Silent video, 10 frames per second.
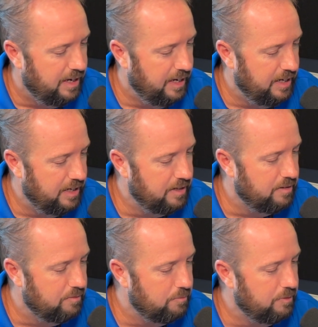
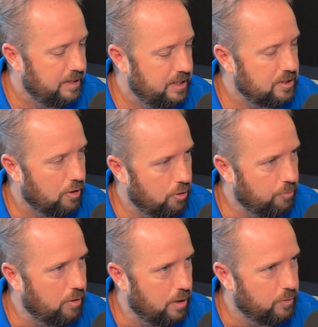and when his alarm
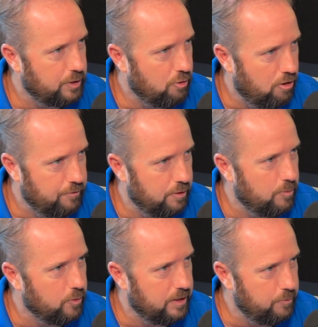clock would go off in the
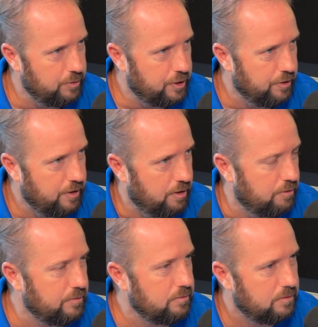morning, he would turn it
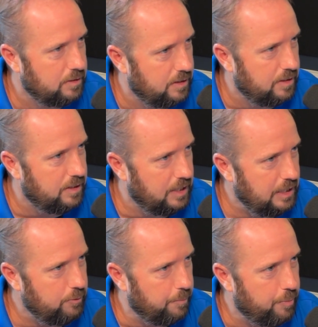off and
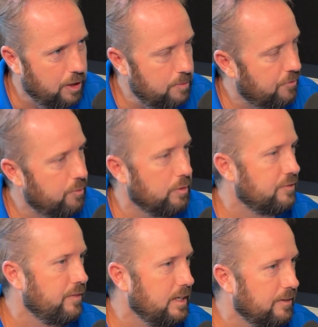he would pray before his
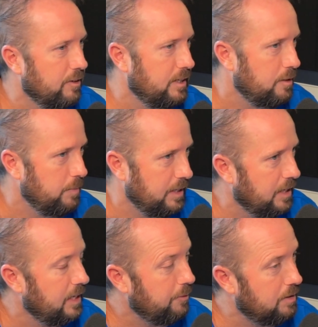feet ever hit the bed.
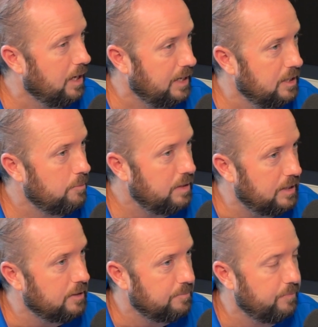He would lay in the
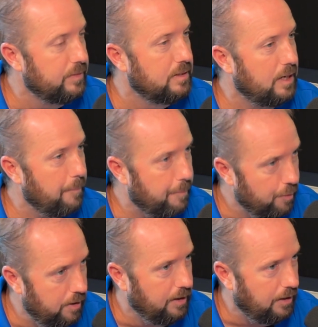bed and
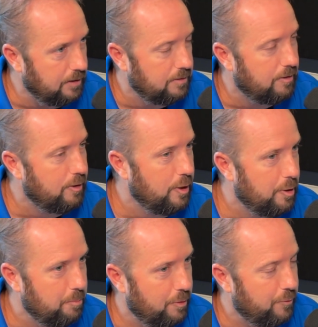pray
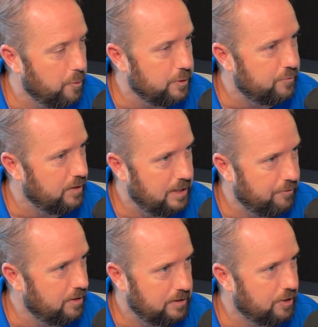before his feet
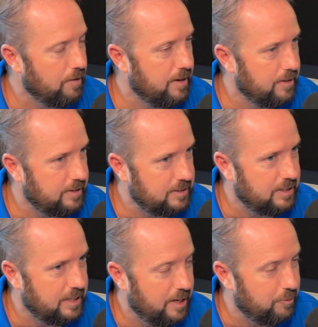ever hit the ground. And he
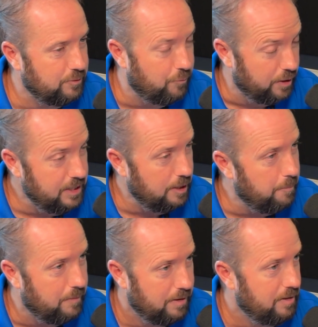said that was for
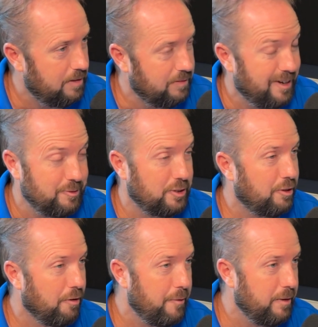him, that was a
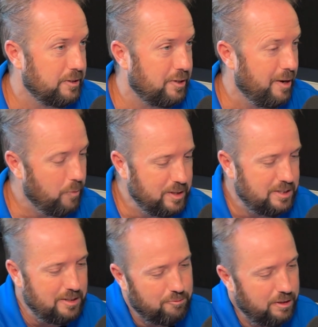great way to start. It
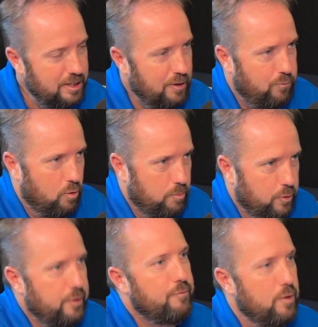wasn't really a formal
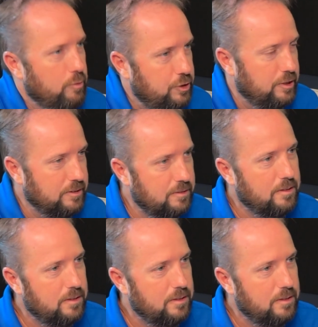devotion,